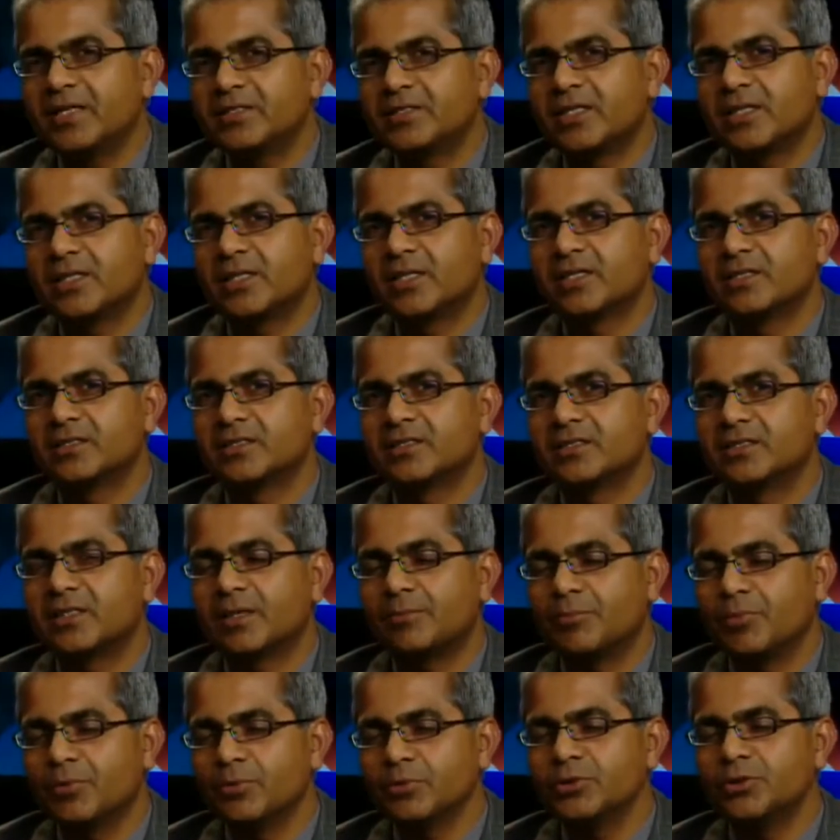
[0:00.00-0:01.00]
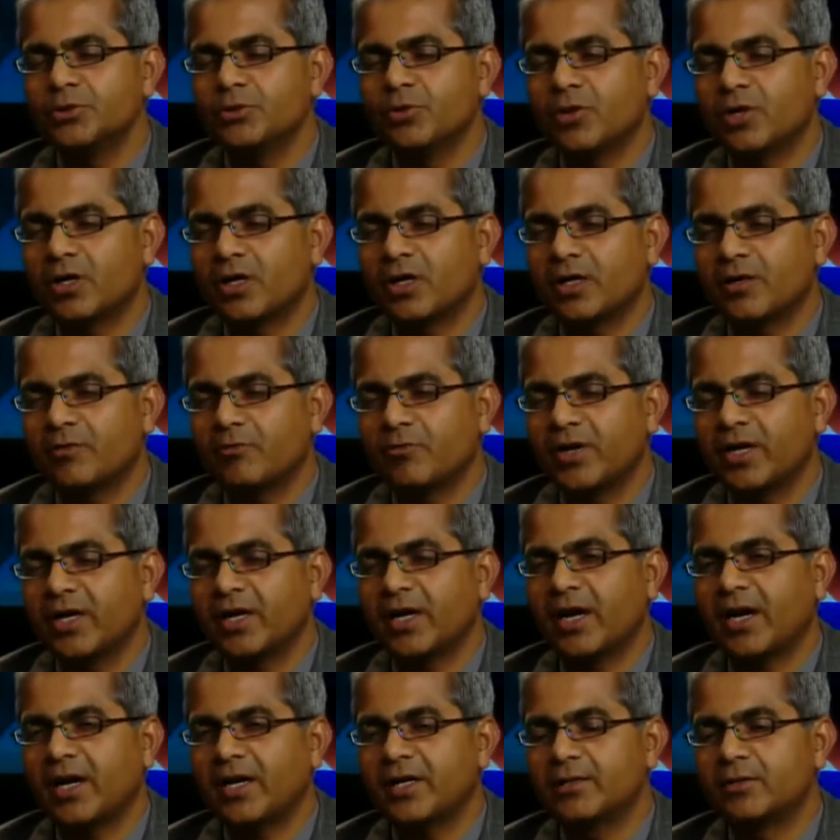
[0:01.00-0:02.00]
center is suppose you are on a very
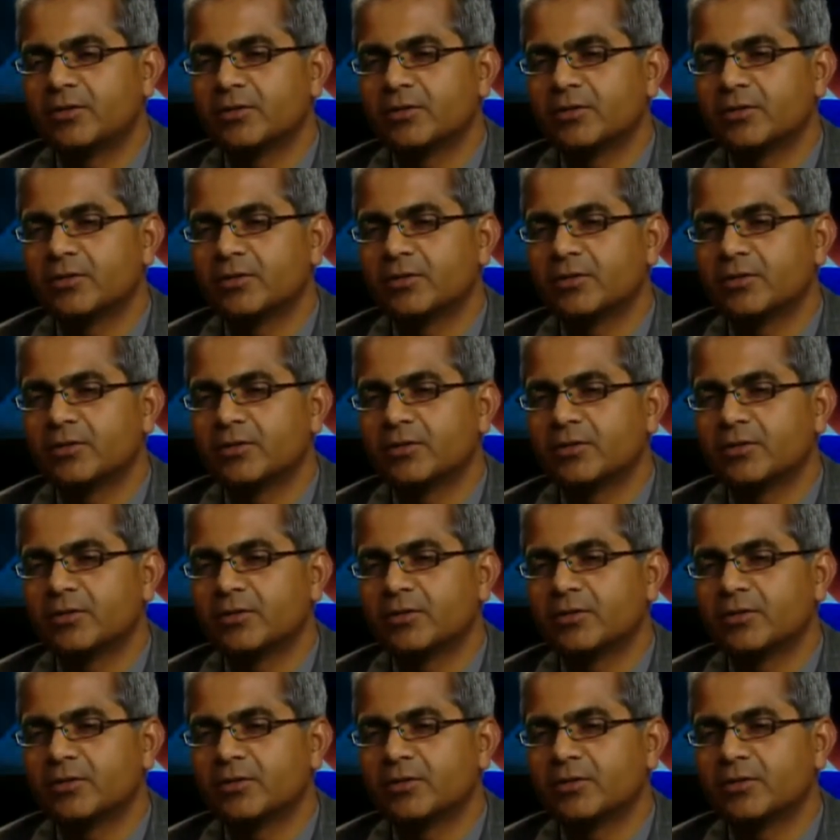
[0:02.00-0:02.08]
high